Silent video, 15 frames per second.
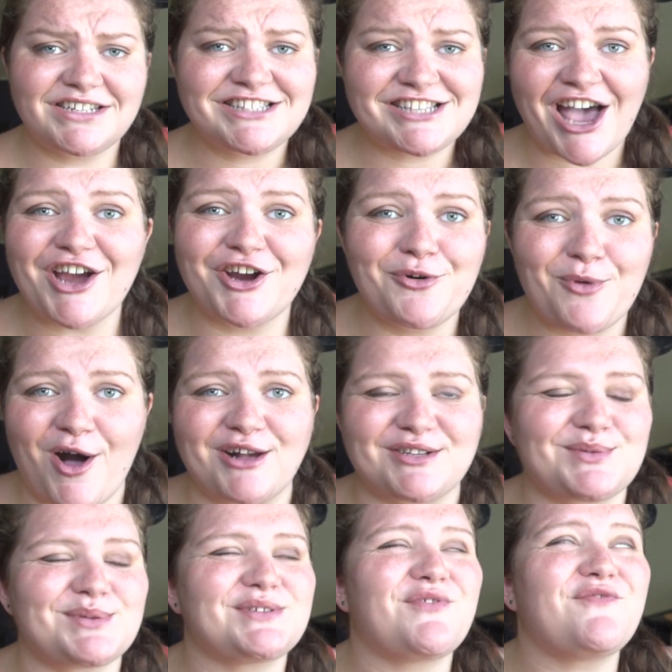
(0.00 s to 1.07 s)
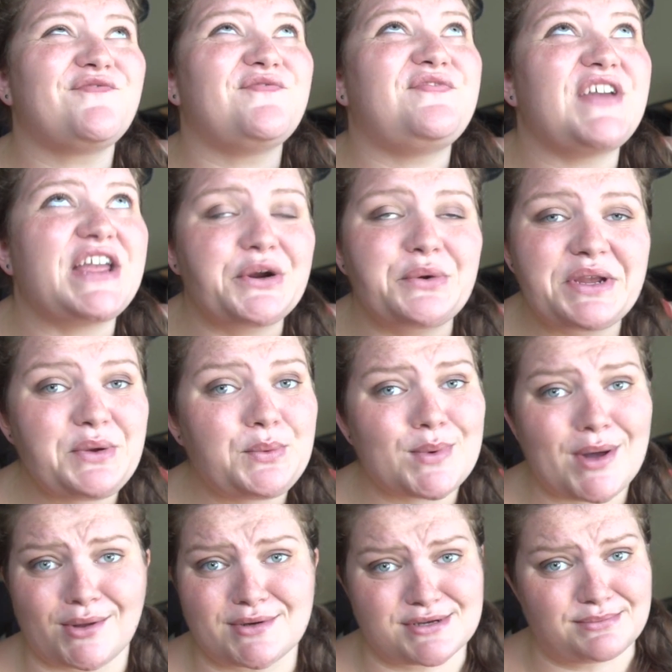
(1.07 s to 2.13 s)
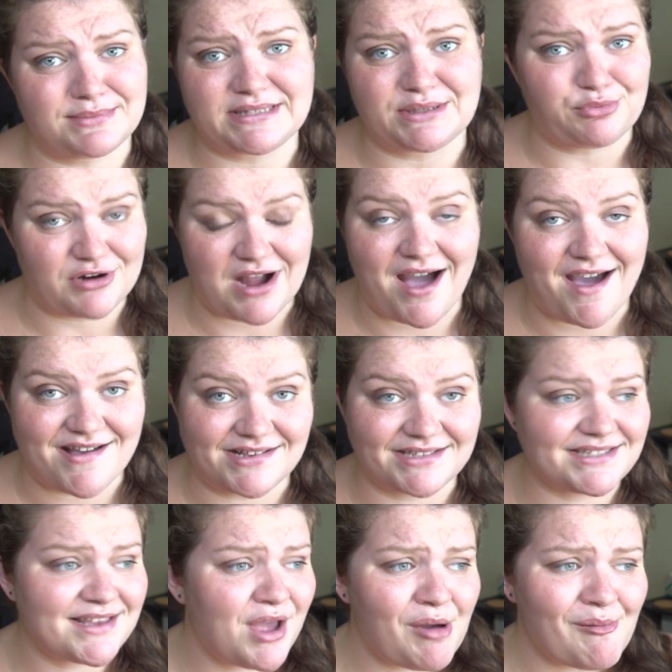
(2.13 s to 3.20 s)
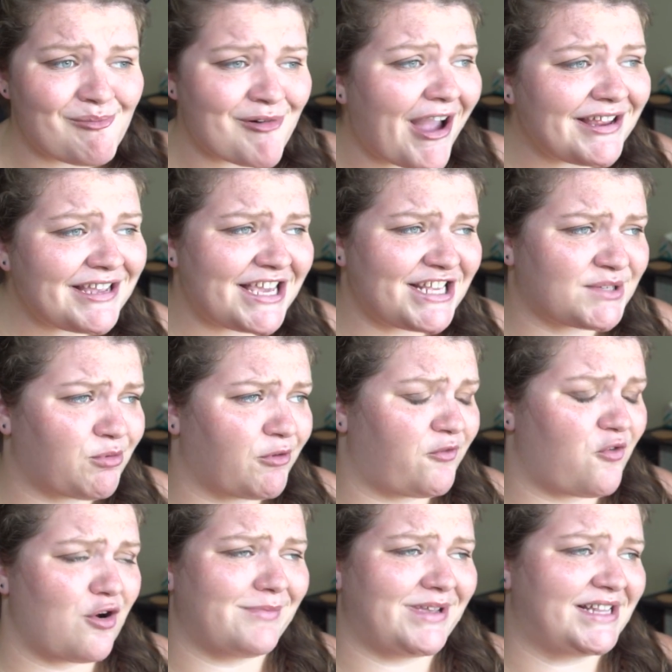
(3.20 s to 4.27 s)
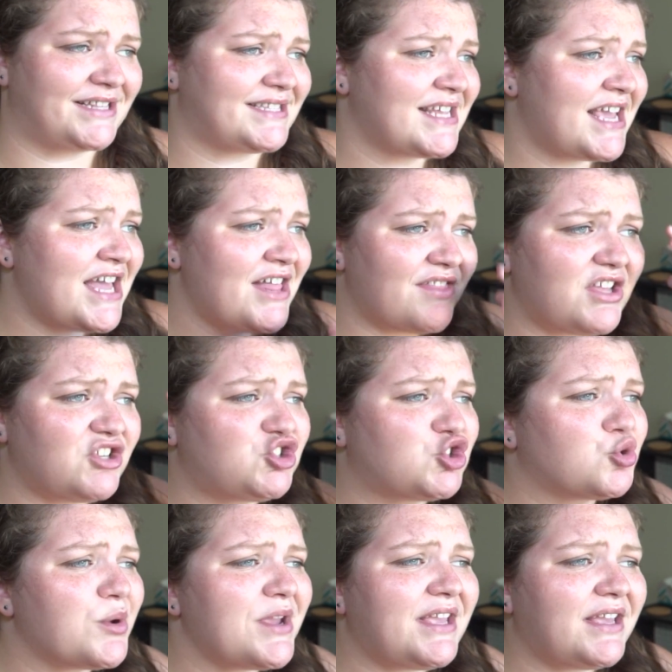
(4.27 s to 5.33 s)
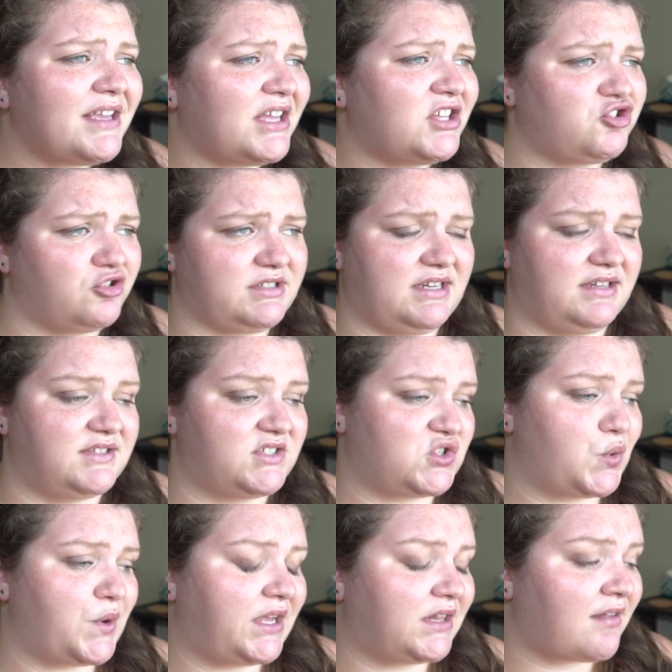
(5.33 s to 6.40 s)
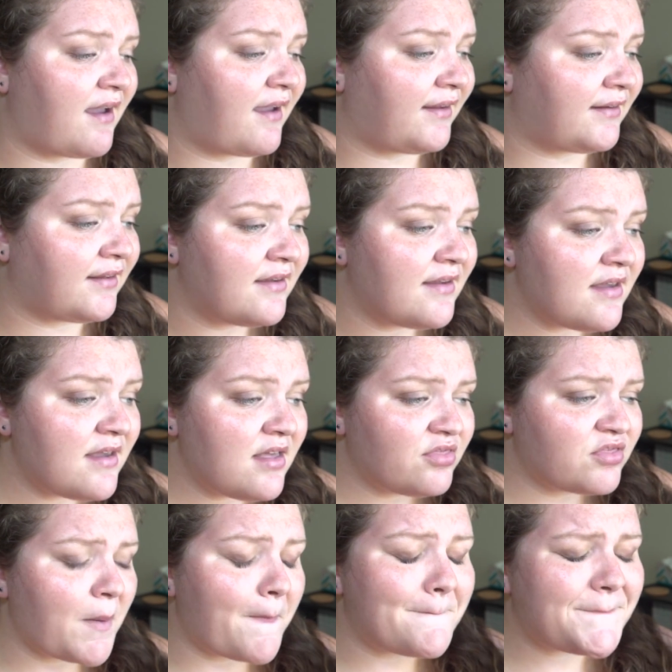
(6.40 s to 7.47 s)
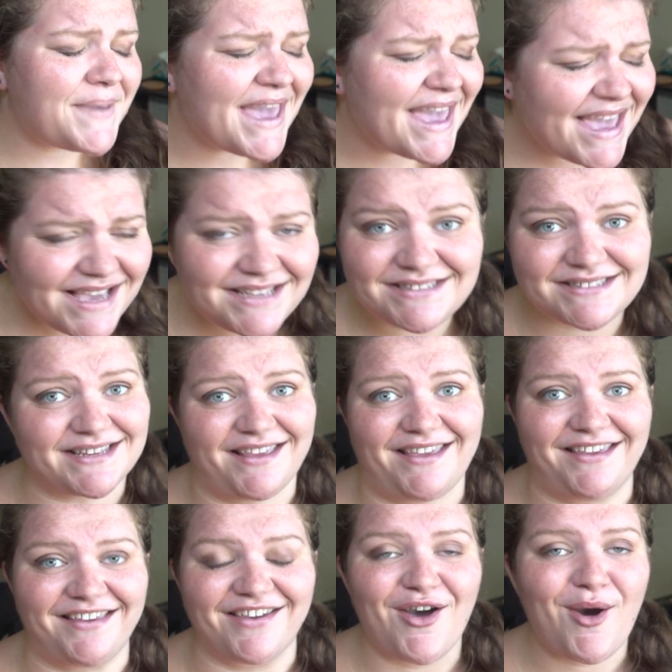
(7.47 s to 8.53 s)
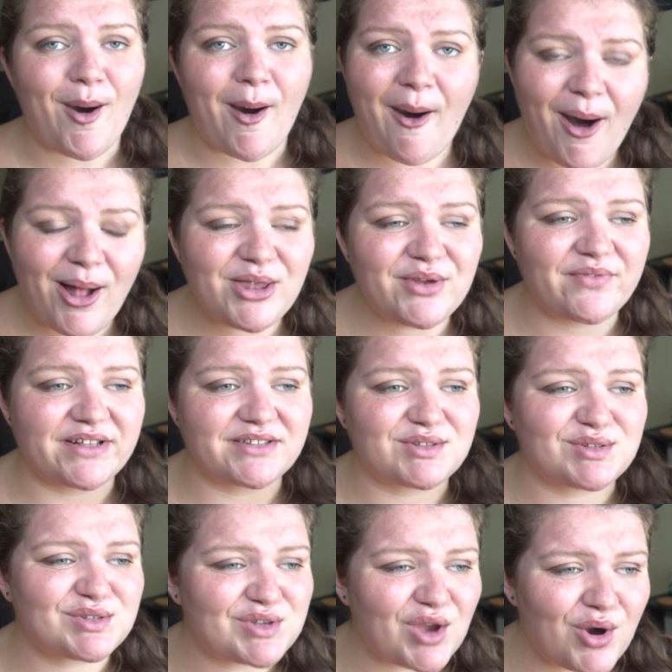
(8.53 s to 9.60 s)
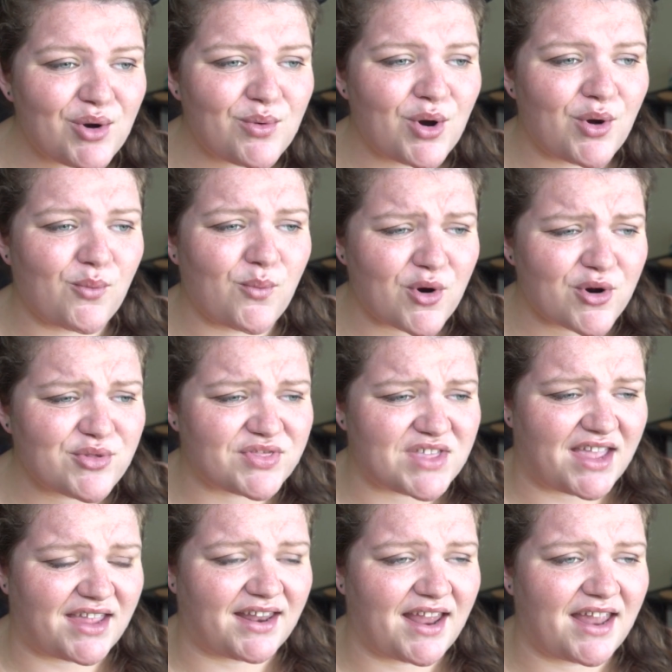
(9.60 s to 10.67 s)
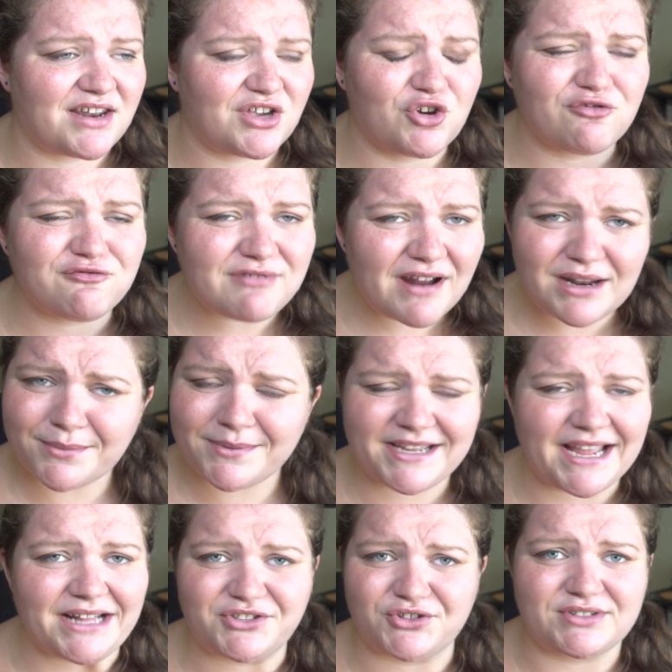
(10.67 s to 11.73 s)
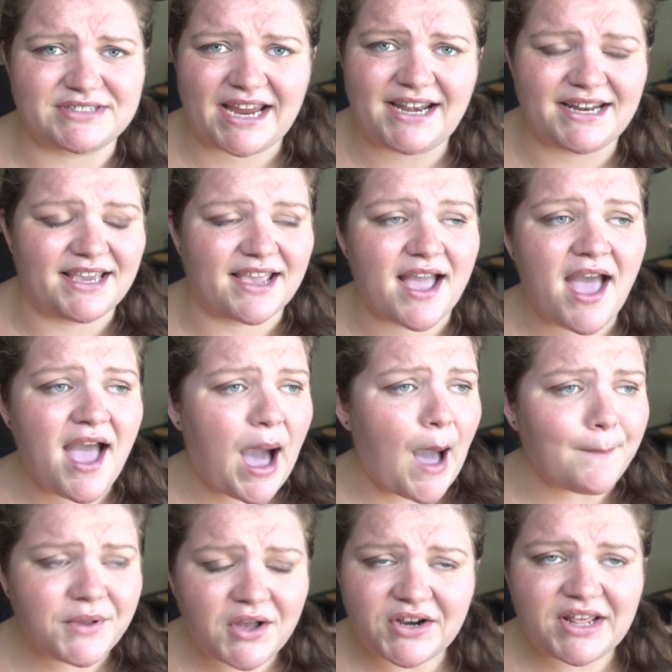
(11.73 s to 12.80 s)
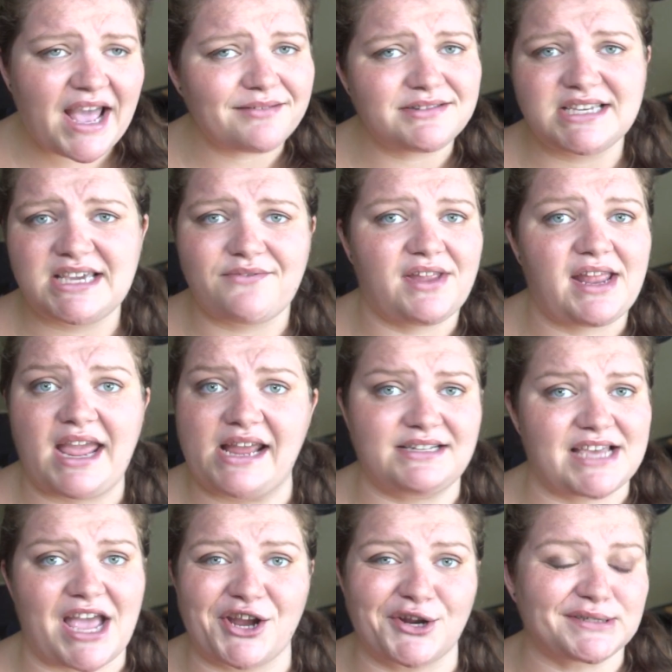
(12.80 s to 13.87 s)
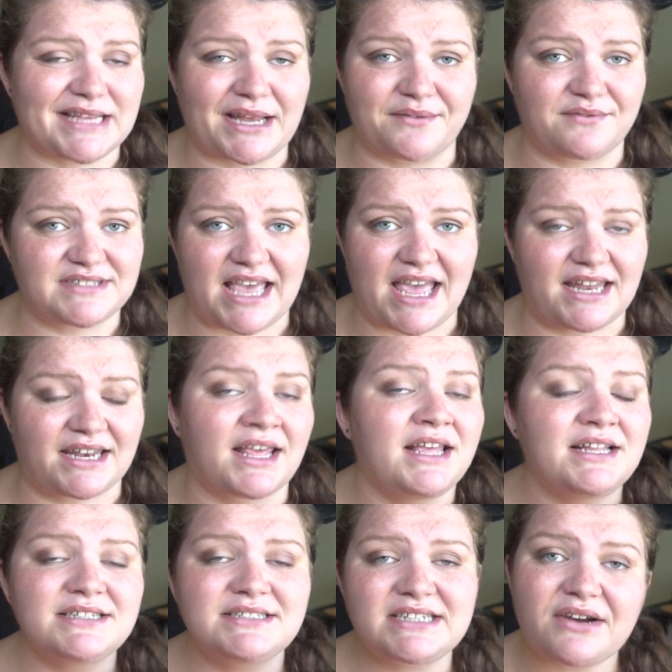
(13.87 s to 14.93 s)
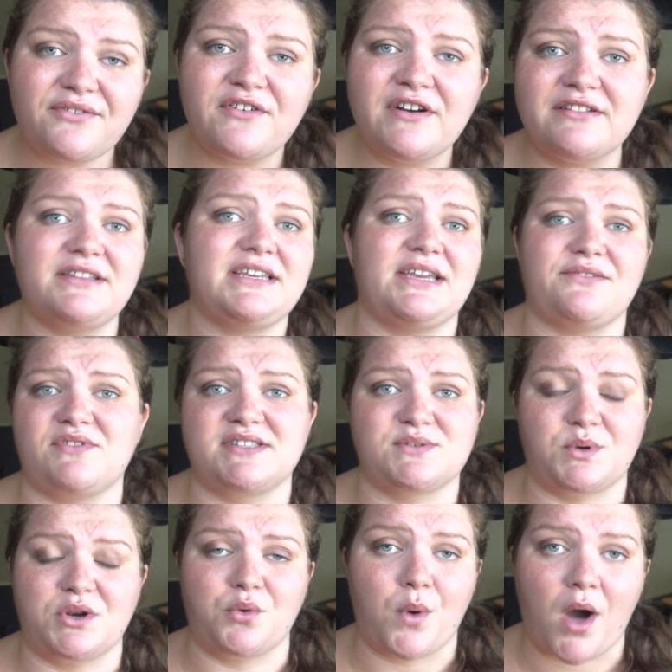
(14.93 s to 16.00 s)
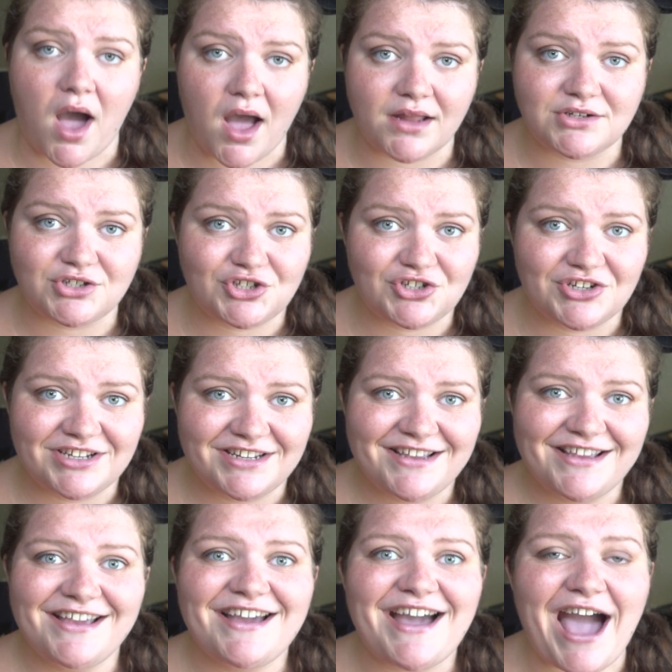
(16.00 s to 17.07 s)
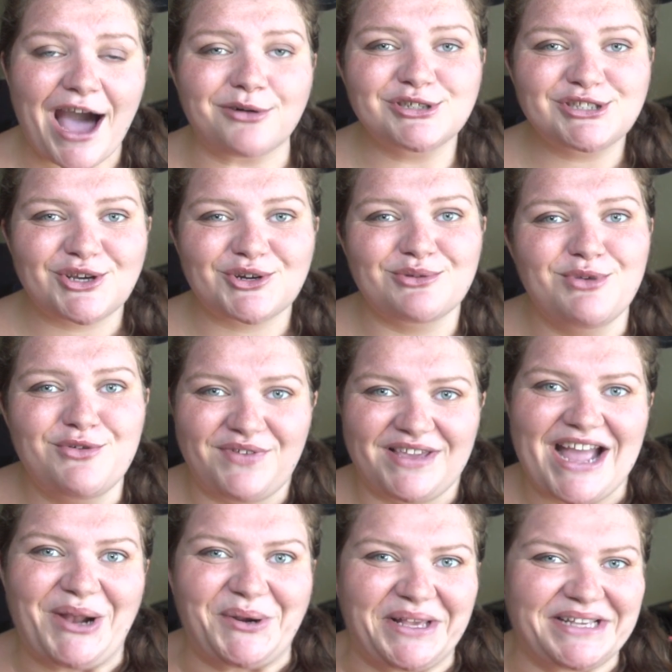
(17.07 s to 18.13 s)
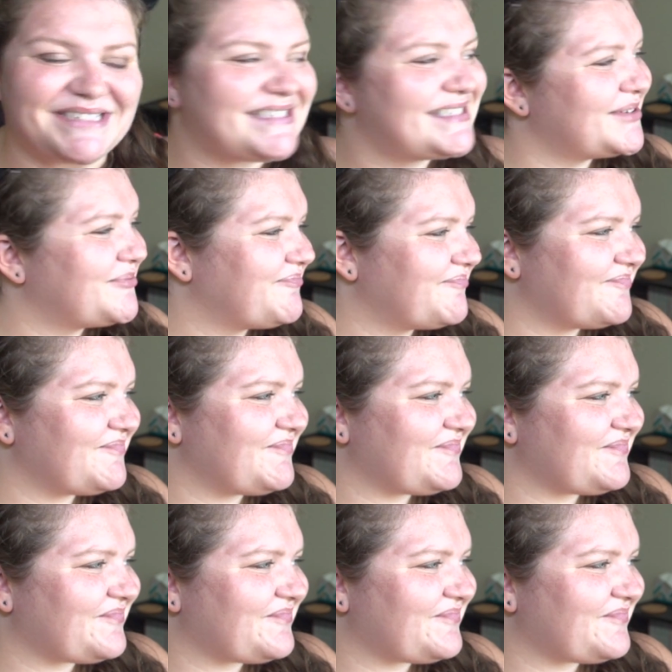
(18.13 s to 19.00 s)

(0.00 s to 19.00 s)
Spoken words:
A Tiger Walks was a very welcome surprise. Brian Keith's performance, the intriguing, interesting storyline, the pacing, all of it so worth it and incredibly entertaining. I'm gonna have to give it 8 tigers out of 10. Definitely give this one a watch. Our total movie count is...